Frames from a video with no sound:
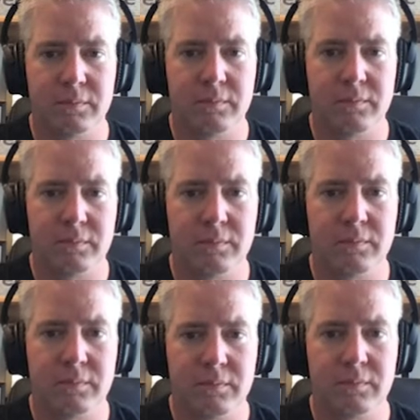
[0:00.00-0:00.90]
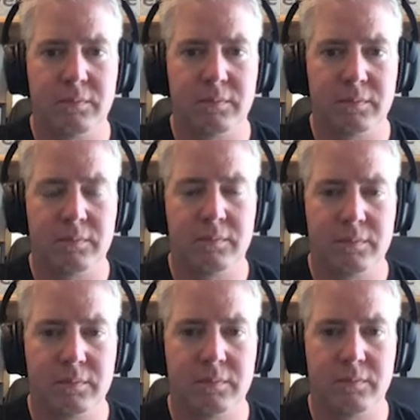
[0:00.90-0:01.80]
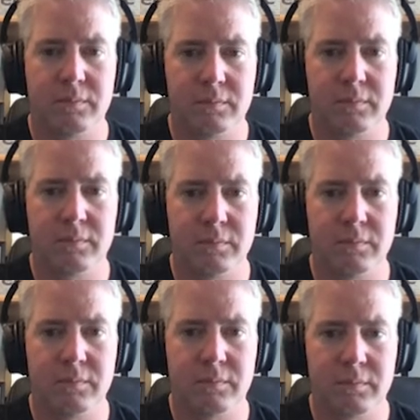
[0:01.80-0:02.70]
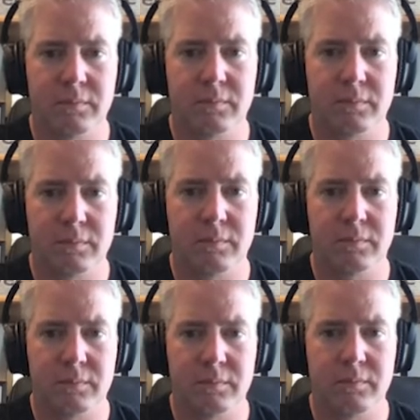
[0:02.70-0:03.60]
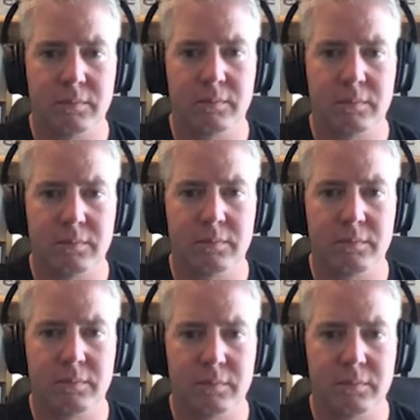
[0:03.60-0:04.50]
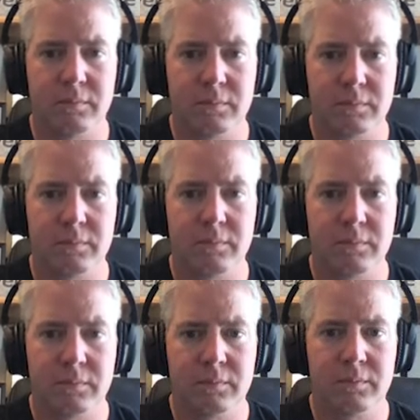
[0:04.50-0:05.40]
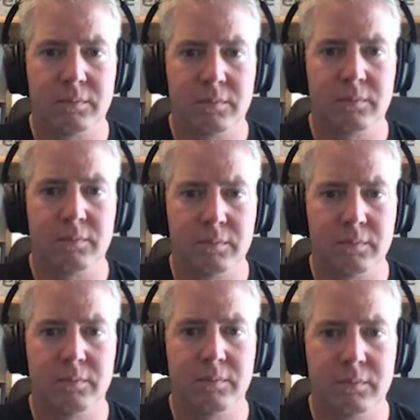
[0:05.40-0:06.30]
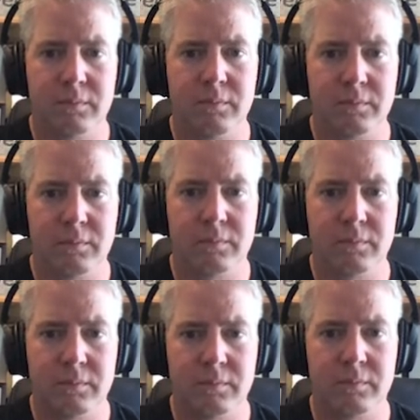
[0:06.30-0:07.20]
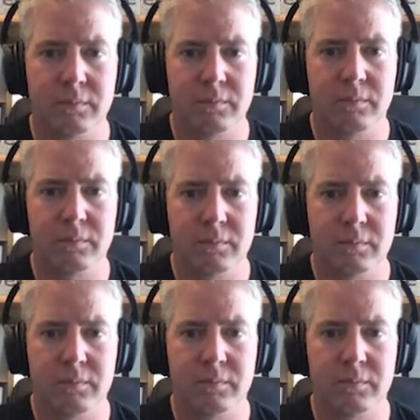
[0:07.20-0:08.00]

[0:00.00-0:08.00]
No words are spoken by the person on screen.